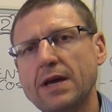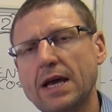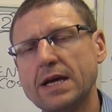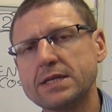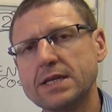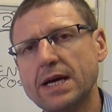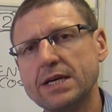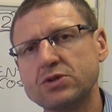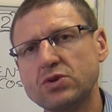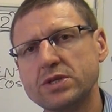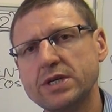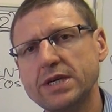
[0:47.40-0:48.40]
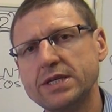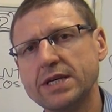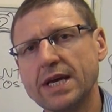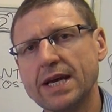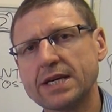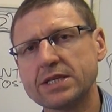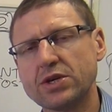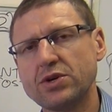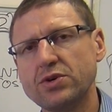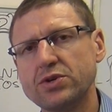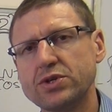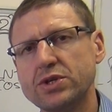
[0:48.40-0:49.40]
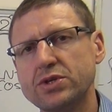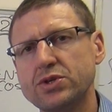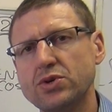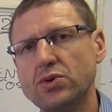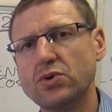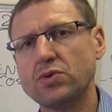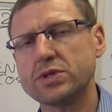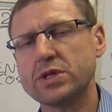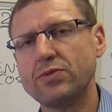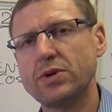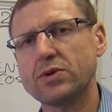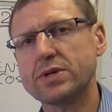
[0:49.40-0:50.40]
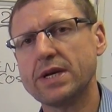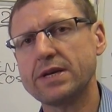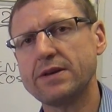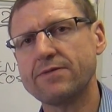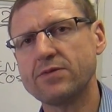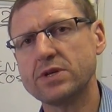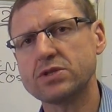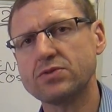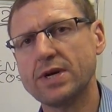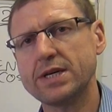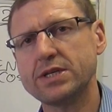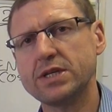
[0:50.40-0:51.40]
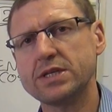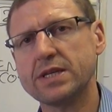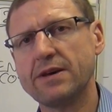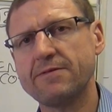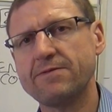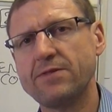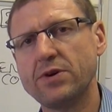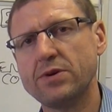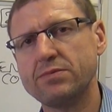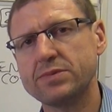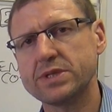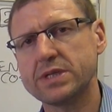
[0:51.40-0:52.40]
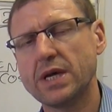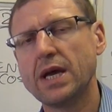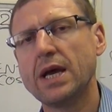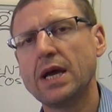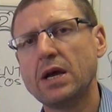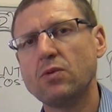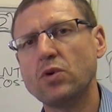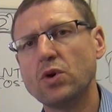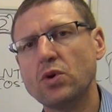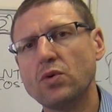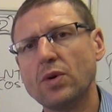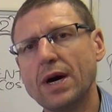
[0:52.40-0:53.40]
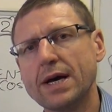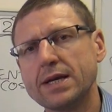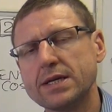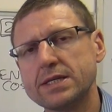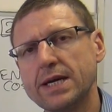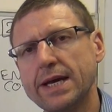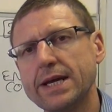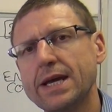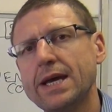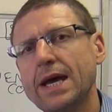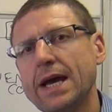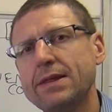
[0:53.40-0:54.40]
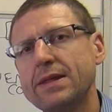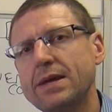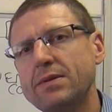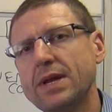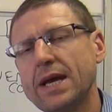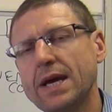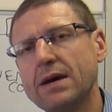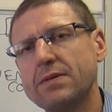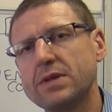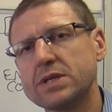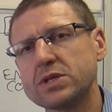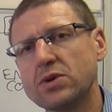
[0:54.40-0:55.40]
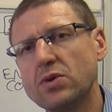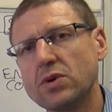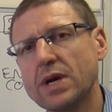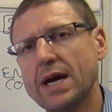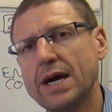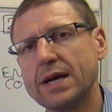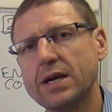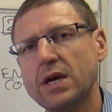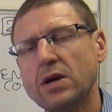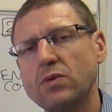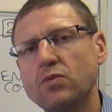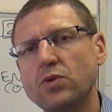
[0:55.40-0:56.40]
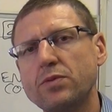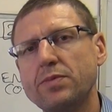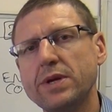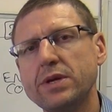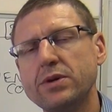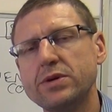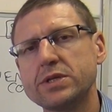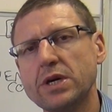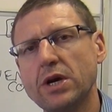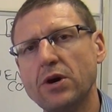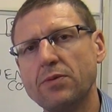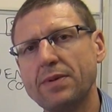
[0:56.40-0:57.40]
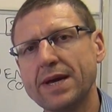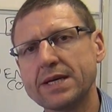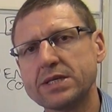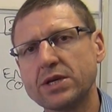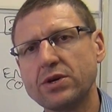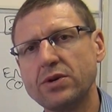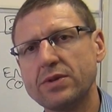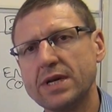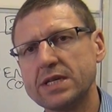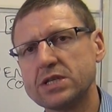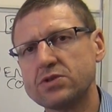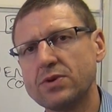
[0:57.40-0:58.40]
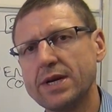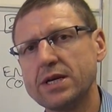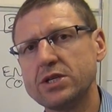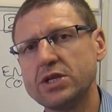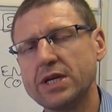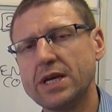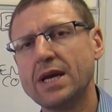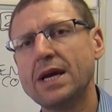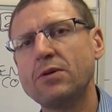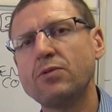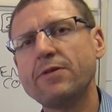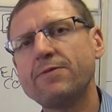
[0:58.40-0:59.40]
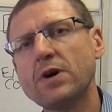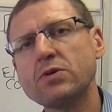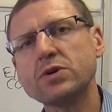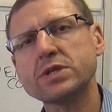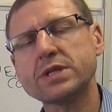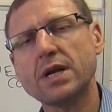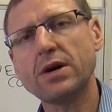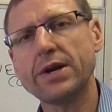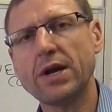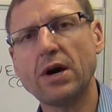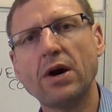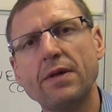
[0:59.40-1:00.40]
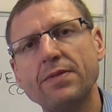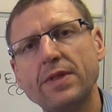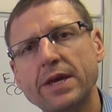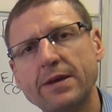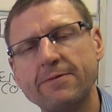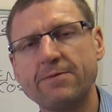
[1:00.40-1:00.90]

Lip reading: as a strategic execution tool. So we looked at different strategies that firms will undertake, and then how the scorecard would be used to help execute that strategy. We focused a lot on the